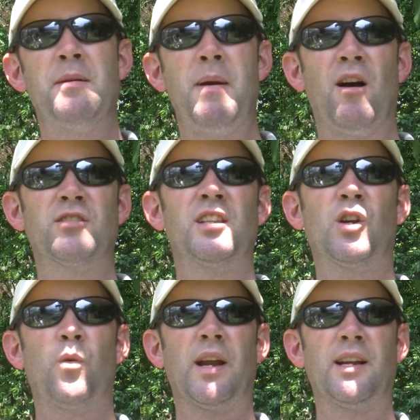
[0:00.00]
the males and the
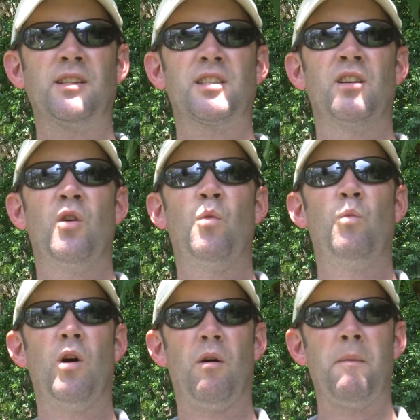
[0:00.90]
queens
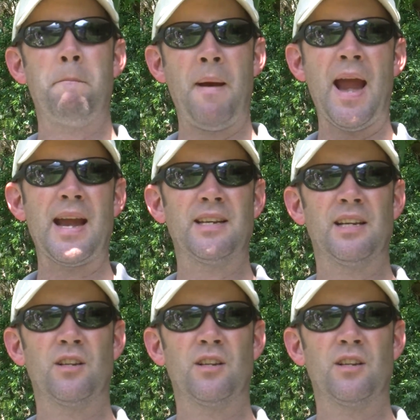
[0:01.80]
will mate